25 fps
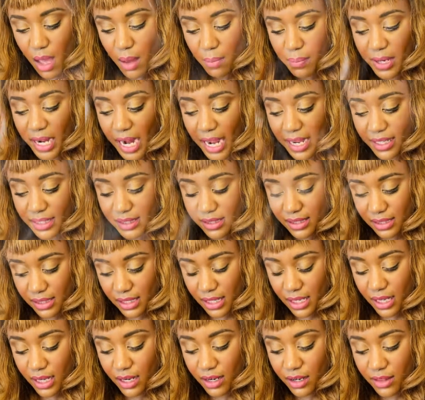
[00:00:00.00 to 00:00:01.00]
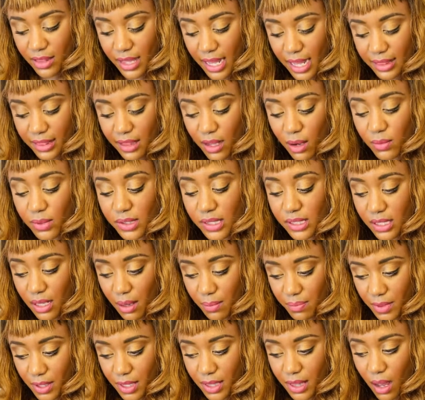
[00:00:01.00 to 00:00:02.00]
But I can see here that there was
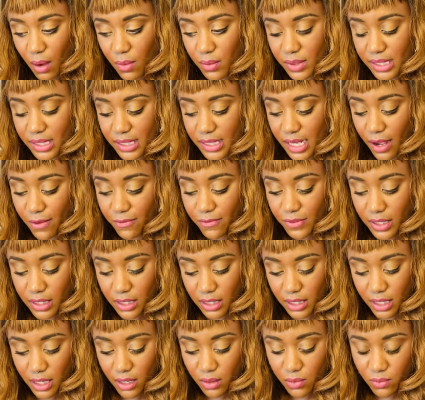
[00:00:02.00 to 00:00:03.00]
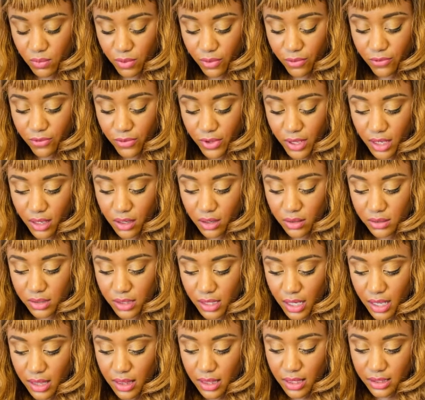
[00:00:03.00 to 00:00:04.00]
something that was definitely
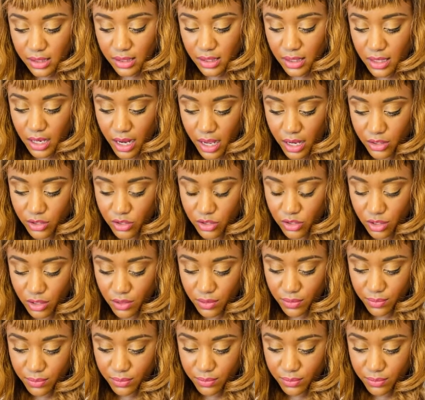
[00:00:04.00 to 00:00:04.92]
revealed in this connection.